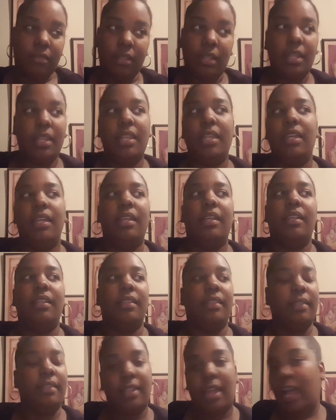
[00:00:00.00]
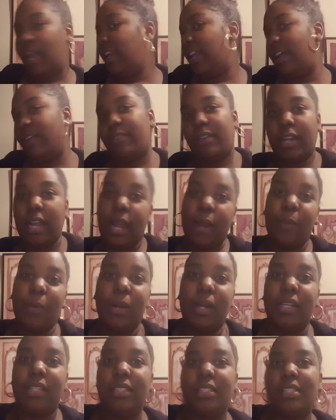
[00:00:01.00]
And then I never got
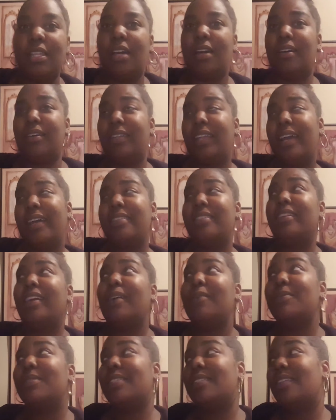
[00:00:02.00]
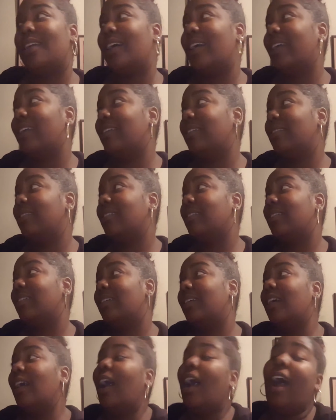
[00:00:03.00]
one. So last year I was just like,
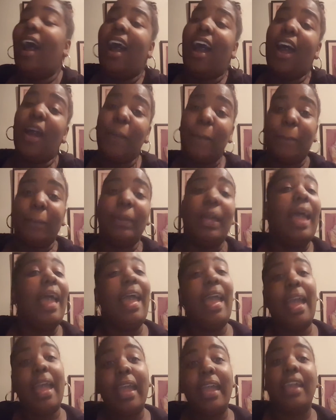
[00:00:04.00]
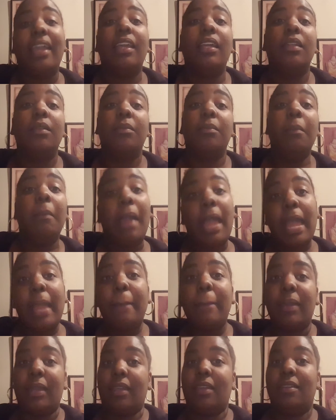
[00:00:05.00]
hey,
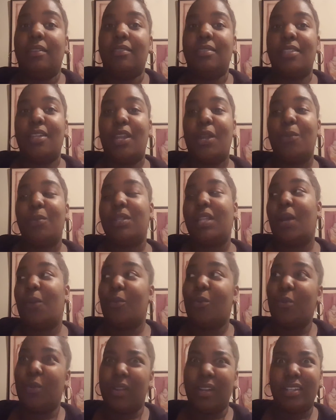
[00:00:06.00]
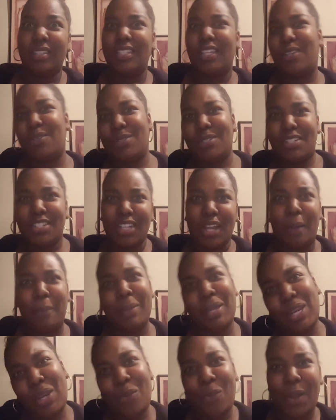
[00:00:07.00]
maybe. So they were like, well, we're going to take you to the shop
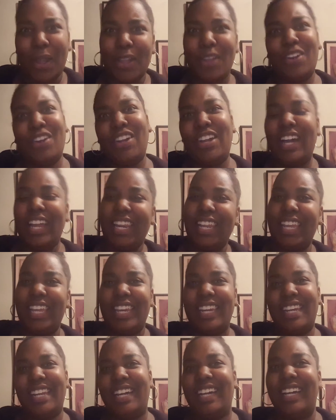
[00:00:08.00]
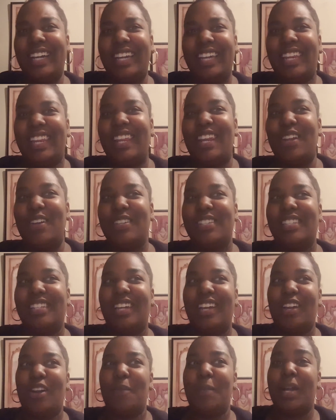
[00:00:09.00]
anyway and you're going to get it done. And I was
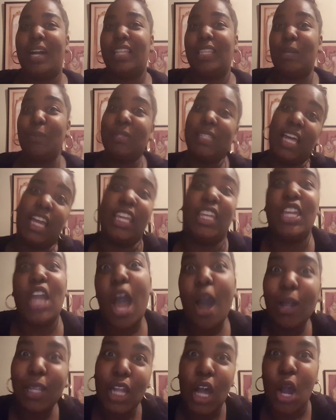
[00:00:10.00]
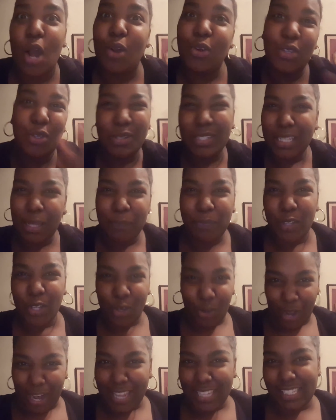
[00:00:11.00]
like, oh my God. They was like, YOLO, do something
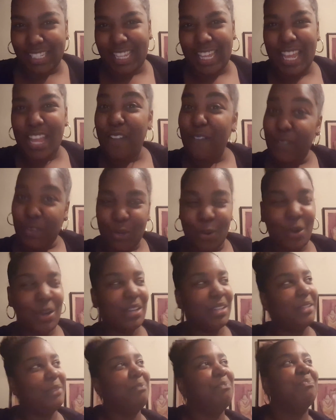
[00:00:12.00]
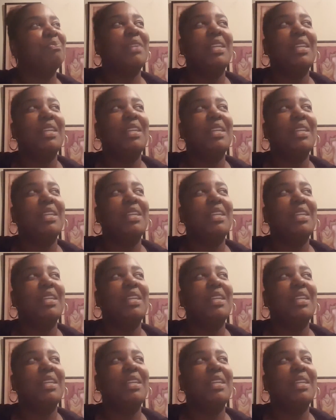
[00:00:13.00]
crazy in Florida.